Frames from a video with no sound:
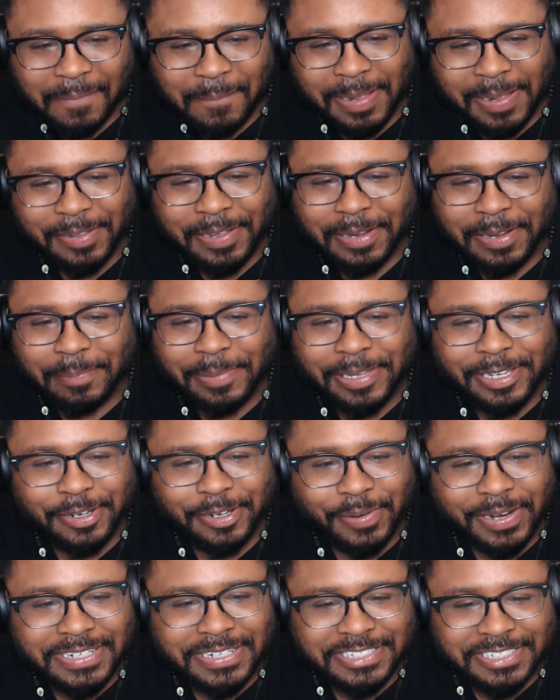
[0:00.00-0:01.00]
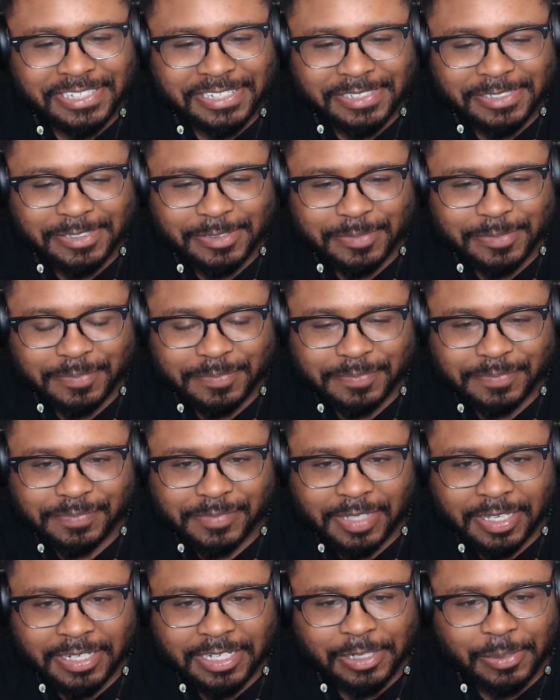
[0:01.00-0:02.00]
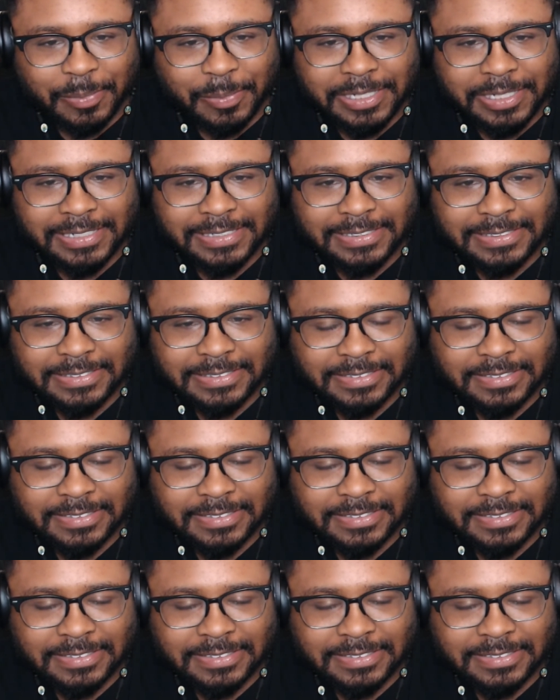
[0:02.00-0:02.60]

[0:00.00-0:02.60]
Man, mean, he got to be in great shape. All that running.